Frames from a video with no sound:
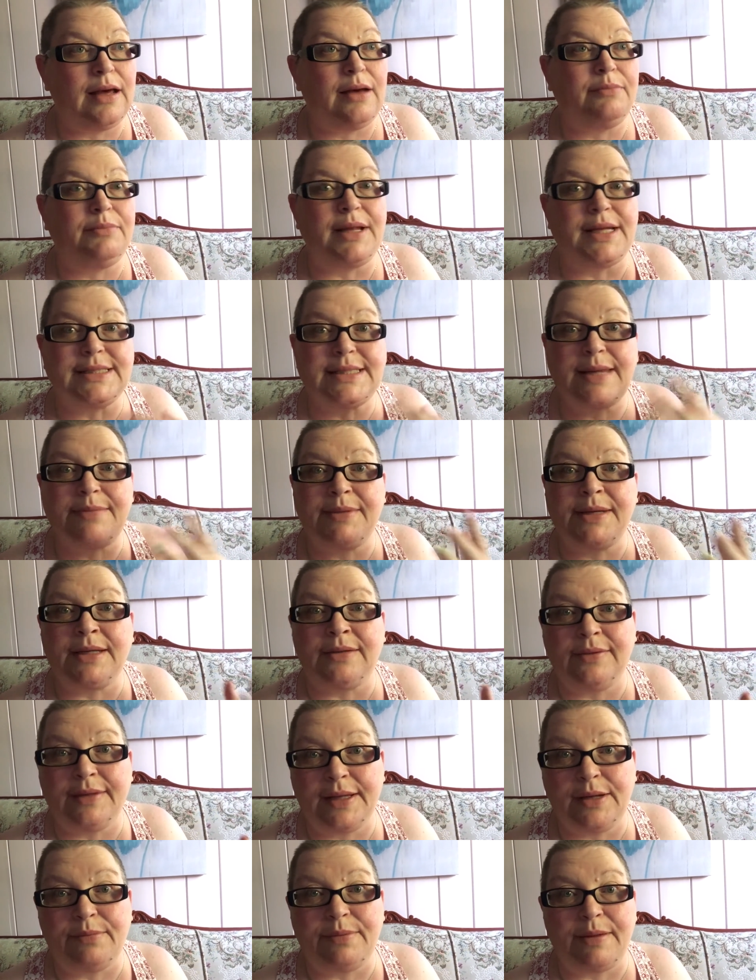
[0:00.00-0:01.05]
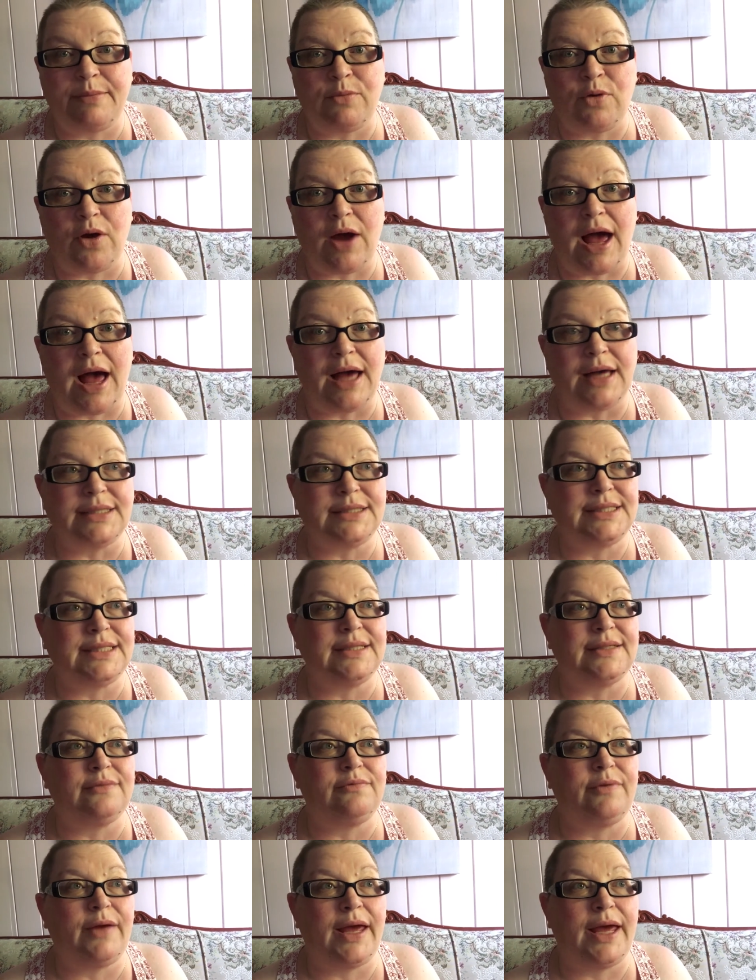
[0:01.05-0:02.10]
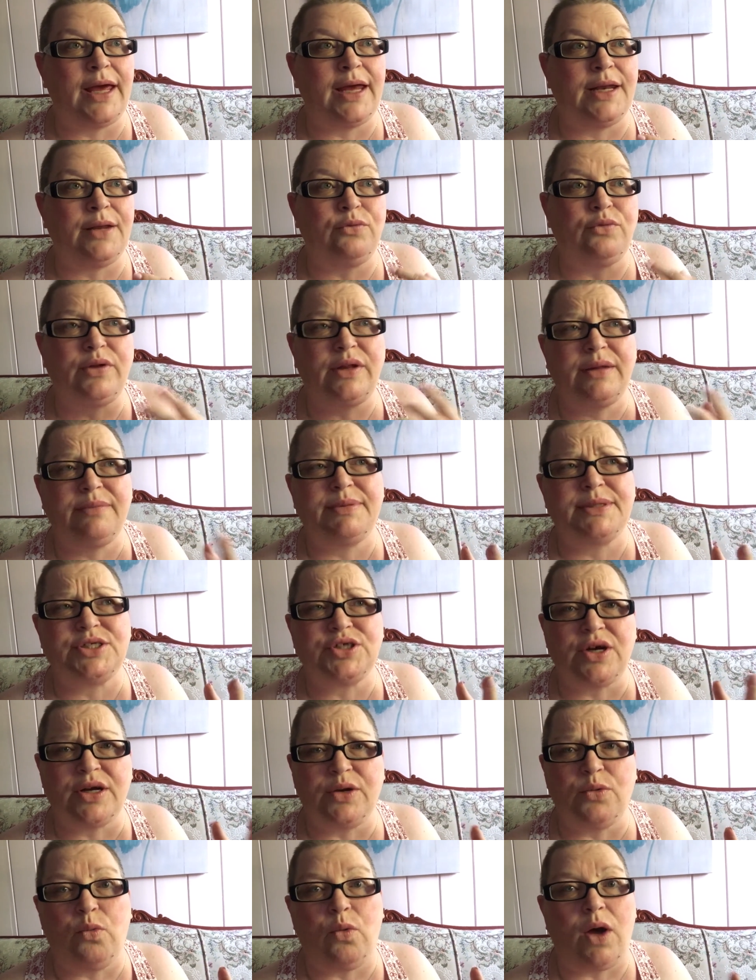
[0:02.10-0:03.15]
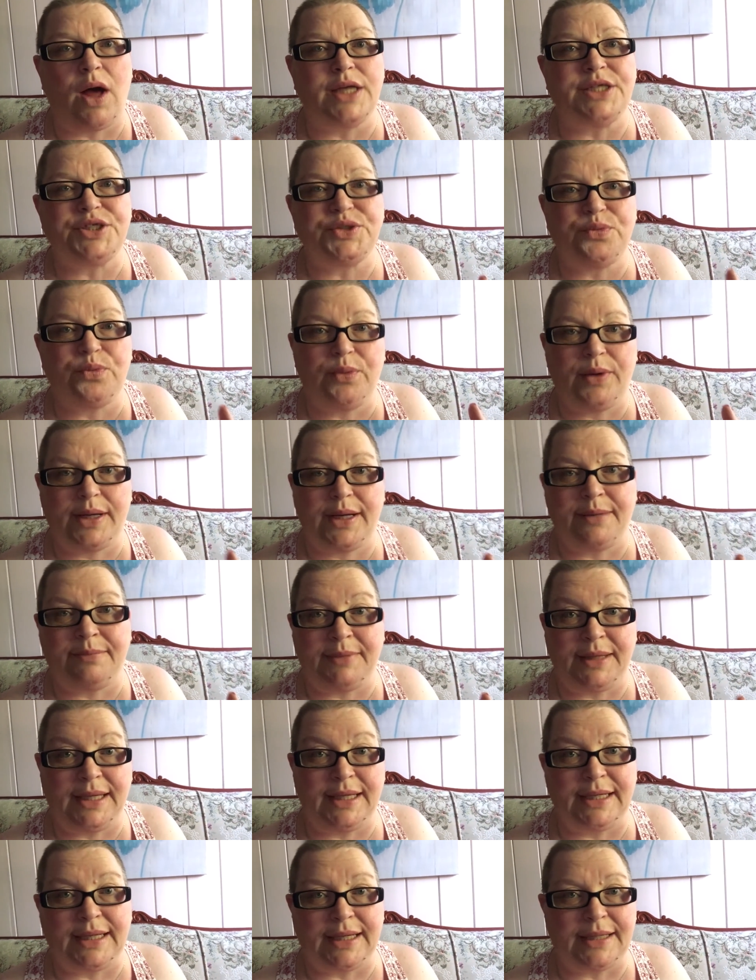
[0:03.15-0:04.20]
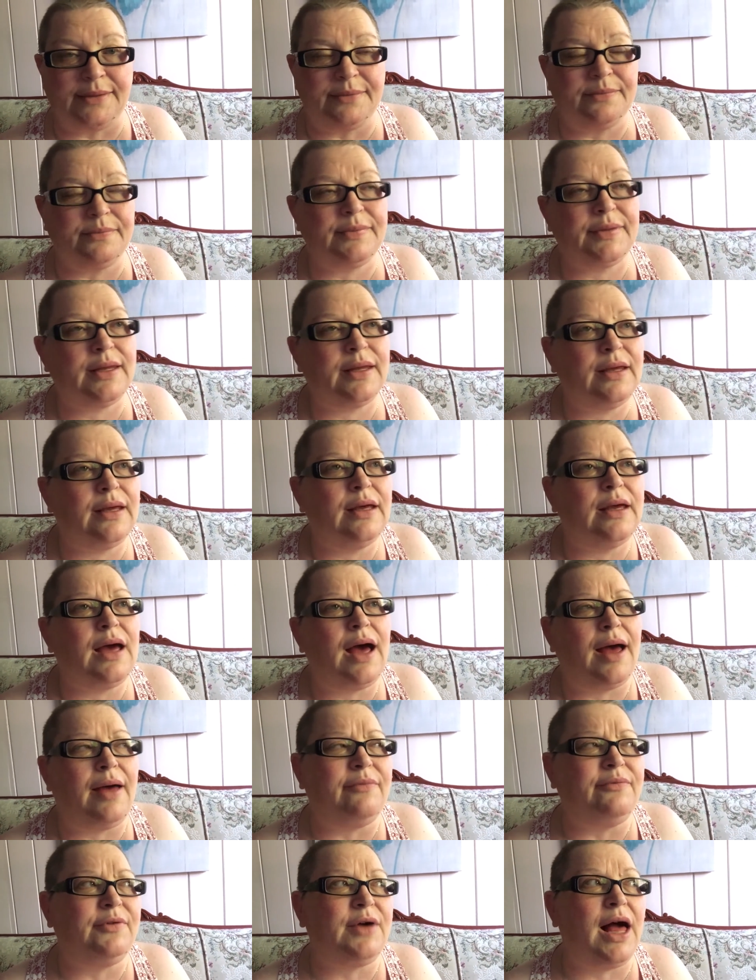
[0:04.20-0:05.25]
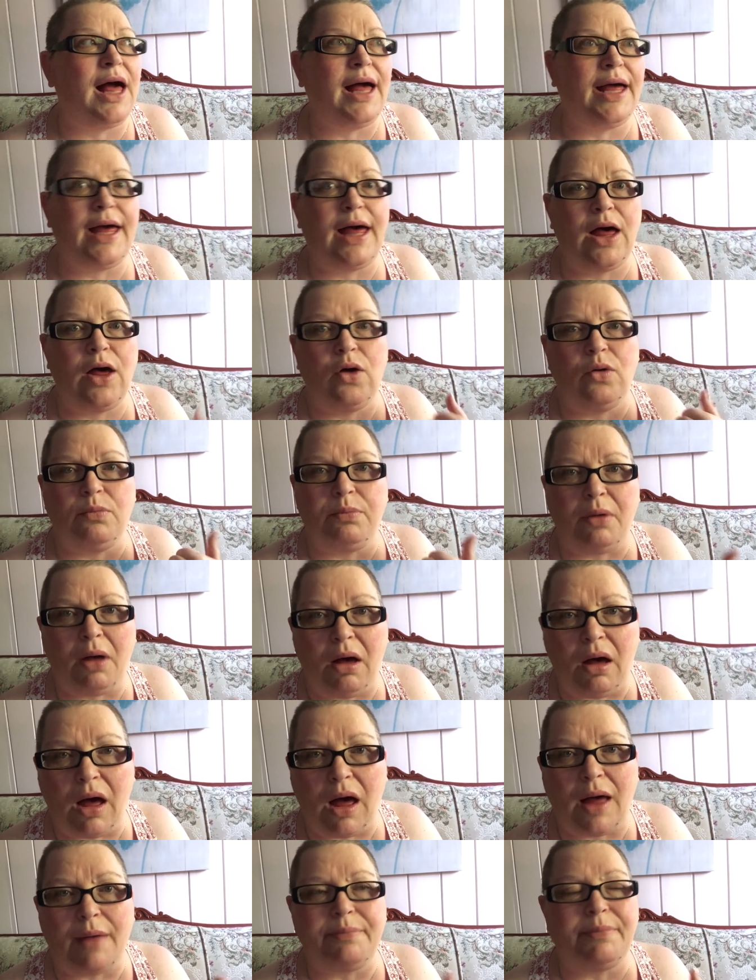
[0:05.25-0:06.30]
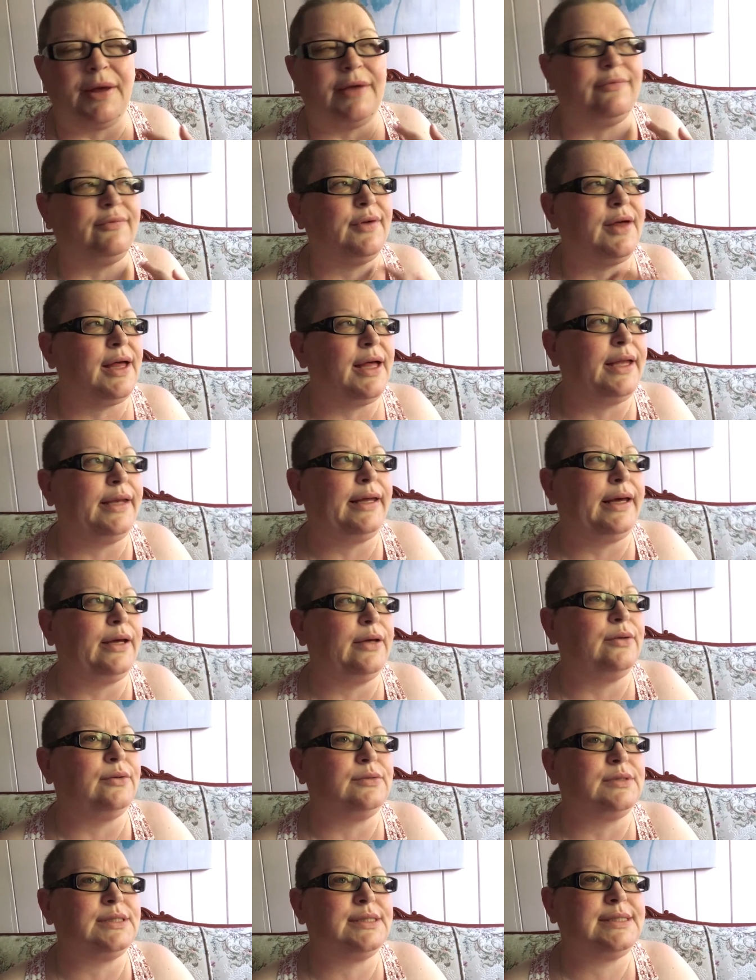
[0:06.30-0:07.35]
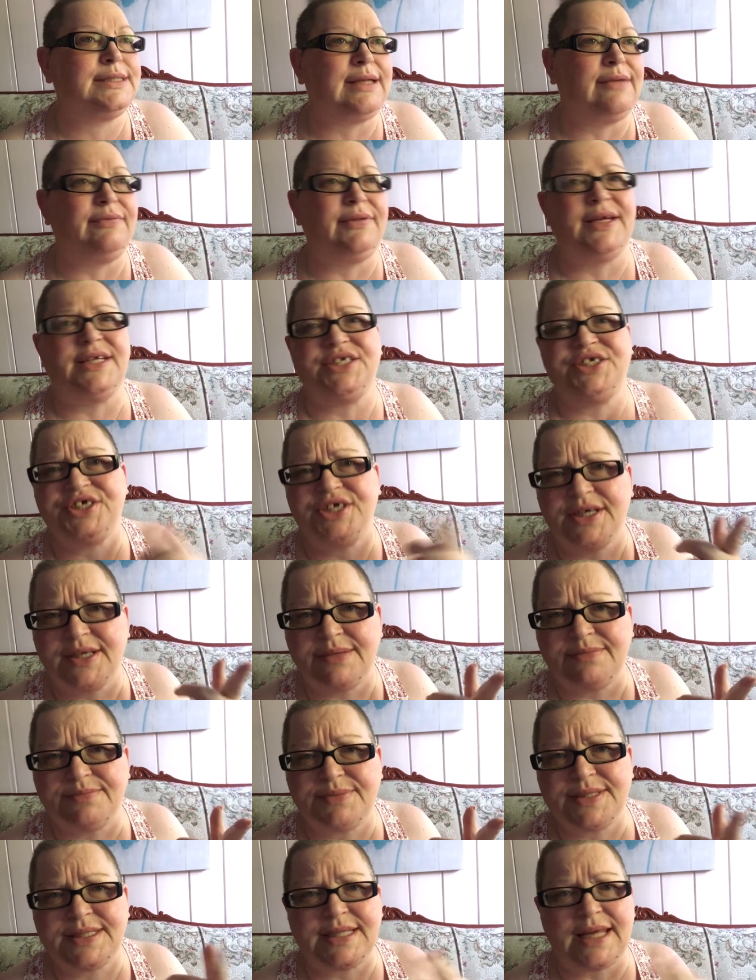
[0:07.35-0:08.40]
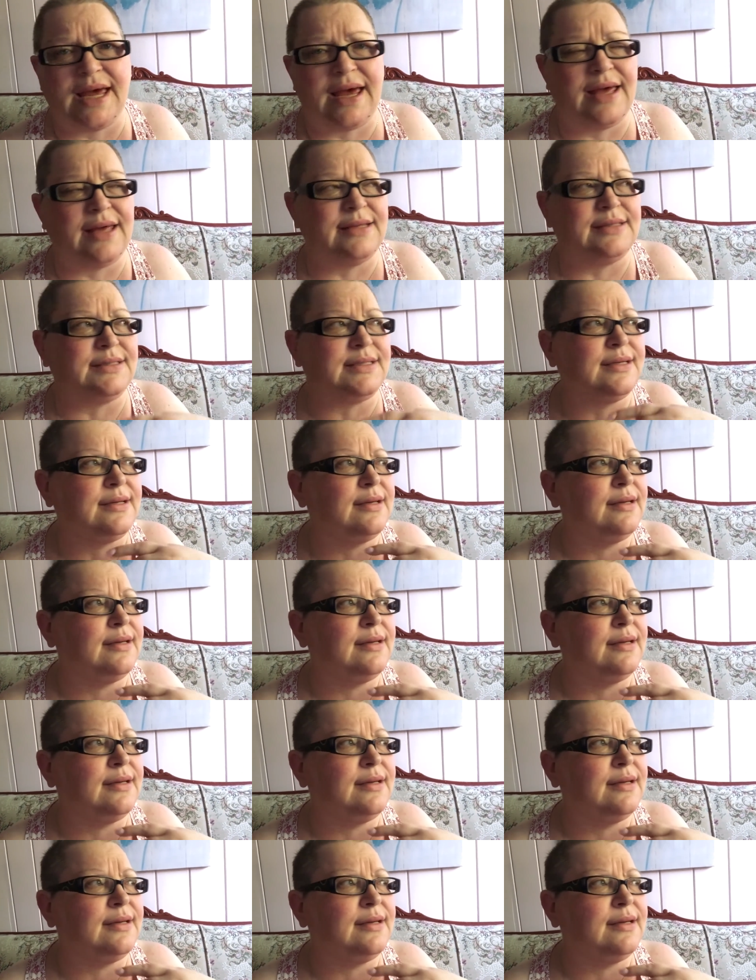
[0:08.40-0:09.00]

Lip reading: Plus, I've been a little bit more active, and I've really been trying to watch what I'm eating. I've cut out pop, I've cut out stuff like chips, and